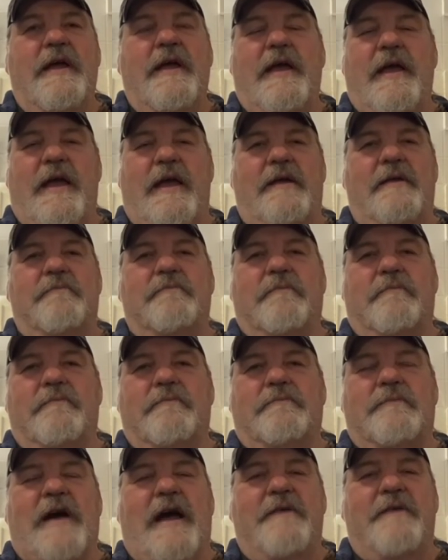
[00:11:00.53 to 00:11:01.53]
and
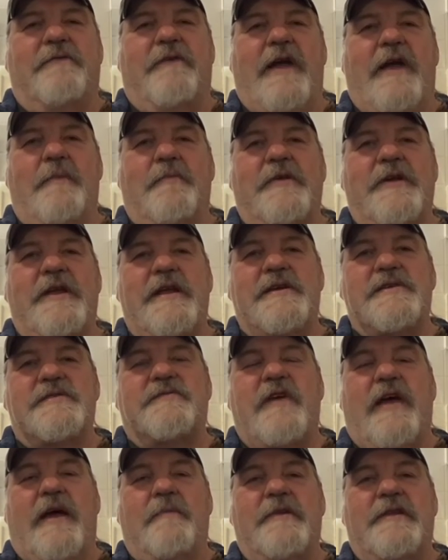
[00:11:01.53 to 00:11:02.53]
my family and his
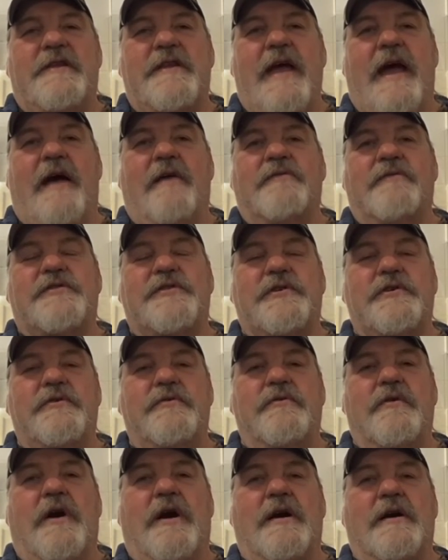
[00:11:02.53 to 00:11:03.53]
family down
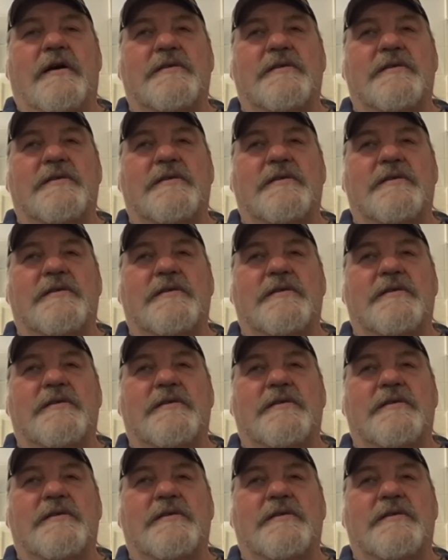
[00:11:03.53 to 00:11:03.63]
to uh,